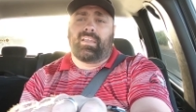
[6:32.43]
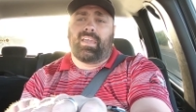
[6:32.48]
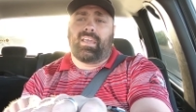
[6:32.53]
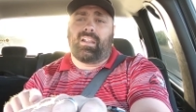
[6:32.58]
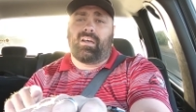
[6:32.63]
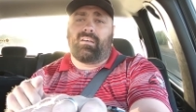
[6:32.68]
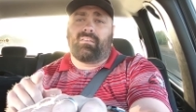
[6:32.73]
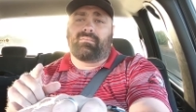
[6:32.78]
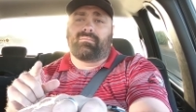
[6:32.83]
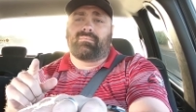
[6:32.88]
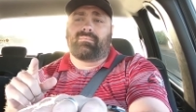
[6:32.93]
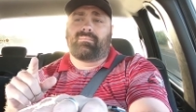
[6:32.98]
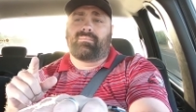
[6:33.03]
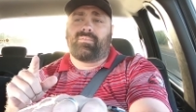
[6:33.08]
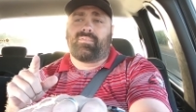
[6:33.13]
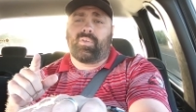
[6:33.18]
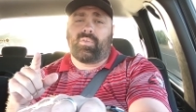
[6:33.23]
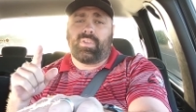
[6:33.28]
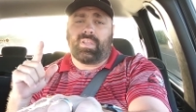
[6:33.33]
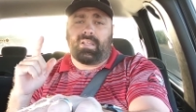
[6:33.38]
And I'll
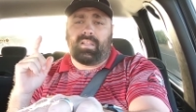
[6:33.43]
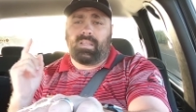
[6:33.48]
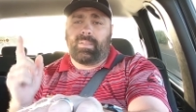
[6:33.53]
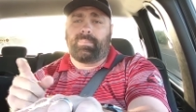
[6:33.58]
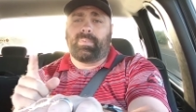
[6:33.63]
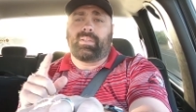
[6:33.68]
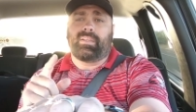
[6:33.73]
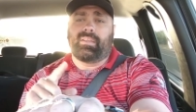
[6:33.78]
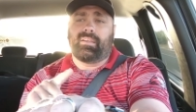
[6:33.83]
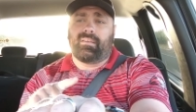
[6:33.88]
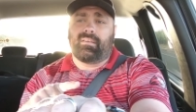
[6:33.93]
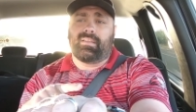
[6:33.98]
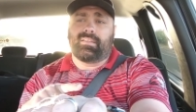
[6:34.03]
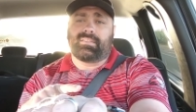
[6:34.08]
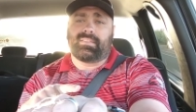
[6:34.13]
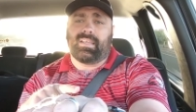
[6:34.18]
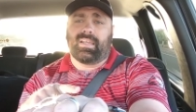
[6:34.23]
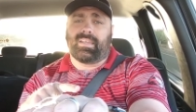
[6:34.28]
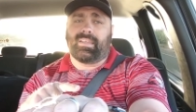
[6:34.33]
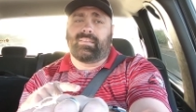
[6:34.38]
throw the clip in here in a
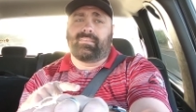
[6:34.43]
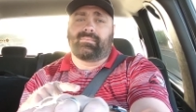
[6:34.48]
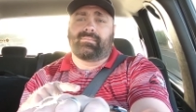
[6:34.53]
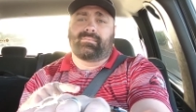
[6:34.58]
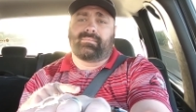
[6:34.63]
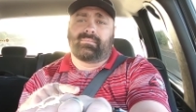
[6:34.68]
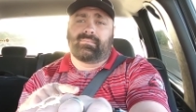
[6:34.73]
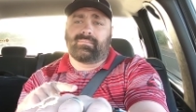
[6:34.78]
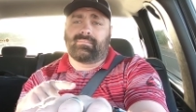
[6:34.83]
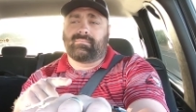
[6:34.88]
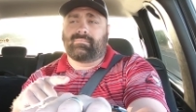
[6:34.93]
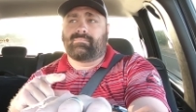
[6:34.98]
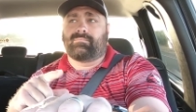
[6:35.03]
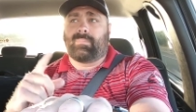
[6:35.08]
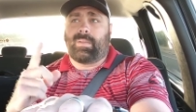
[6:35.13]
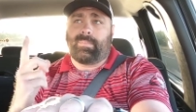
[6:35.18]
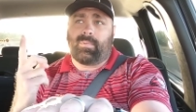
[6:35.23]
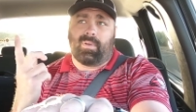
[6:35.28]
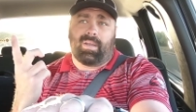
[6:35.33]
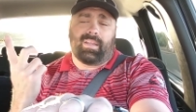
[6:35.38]
second.
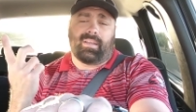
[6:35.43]
Bring it right